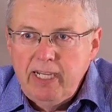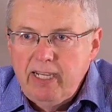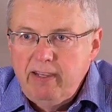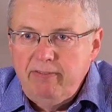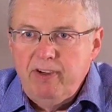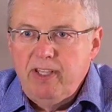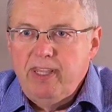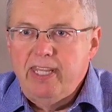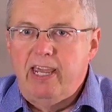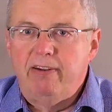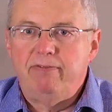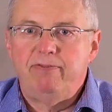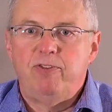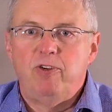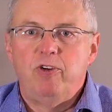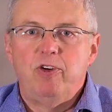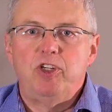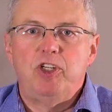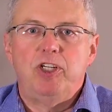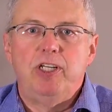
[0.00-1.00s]
If in that
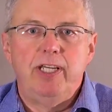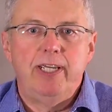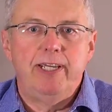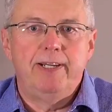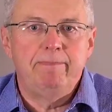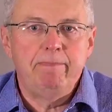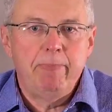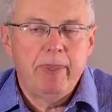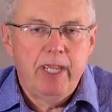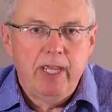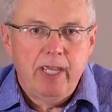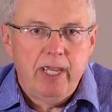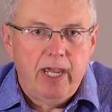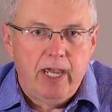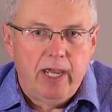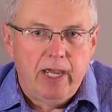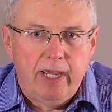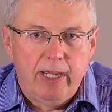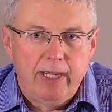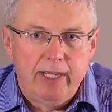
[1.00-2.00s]
first year,
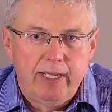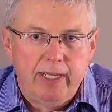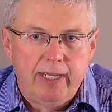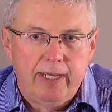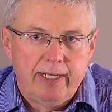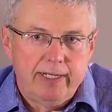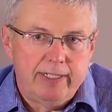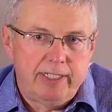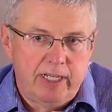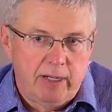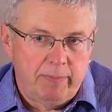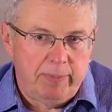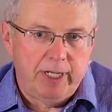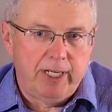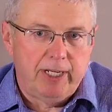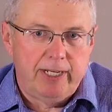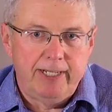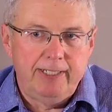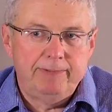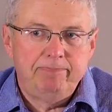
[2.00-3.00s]

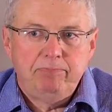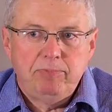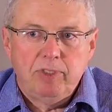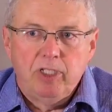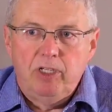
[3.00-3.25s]
typically,